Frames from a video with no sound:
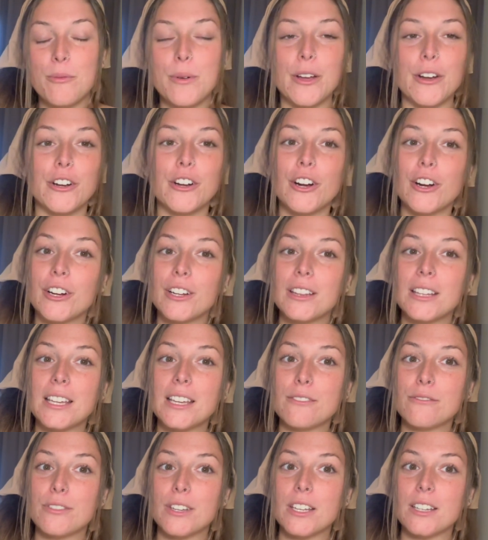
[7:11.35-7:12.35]
We are currently
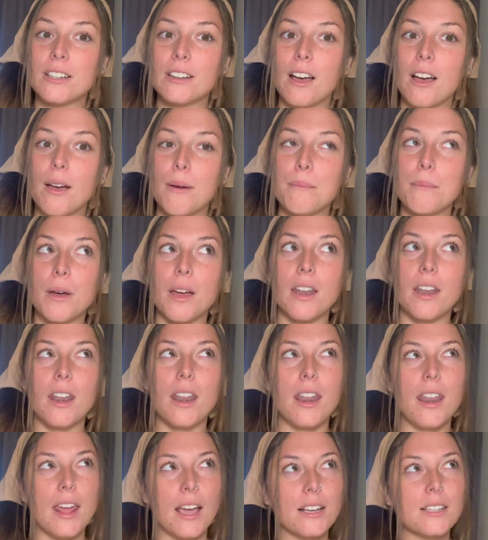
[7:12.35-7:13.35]
in Vietnam, but
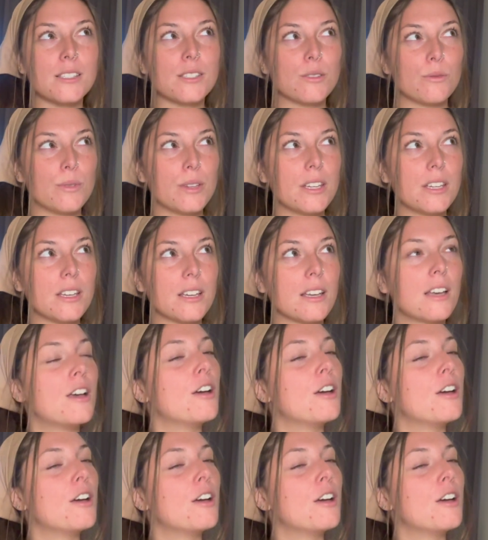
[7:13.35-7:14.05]
next week